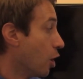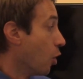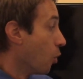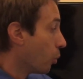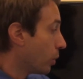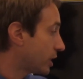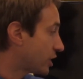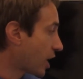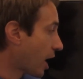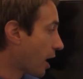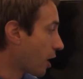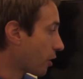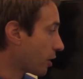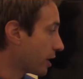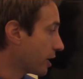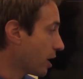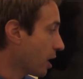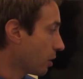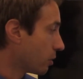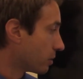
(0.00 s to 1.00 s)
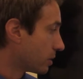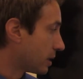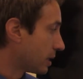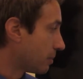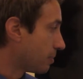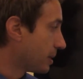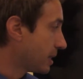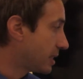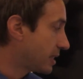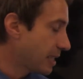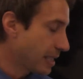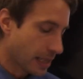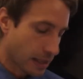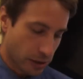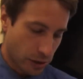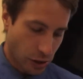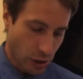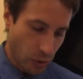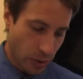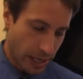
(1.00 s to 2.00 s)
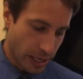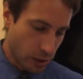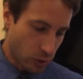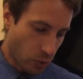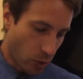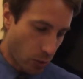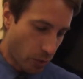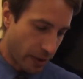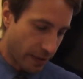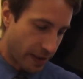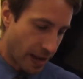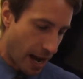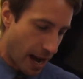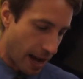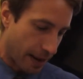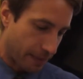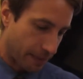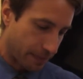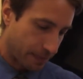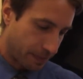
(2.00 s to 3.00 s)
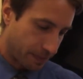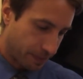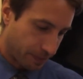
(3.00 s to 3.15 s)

which I already know, DBC. So here's what we've got.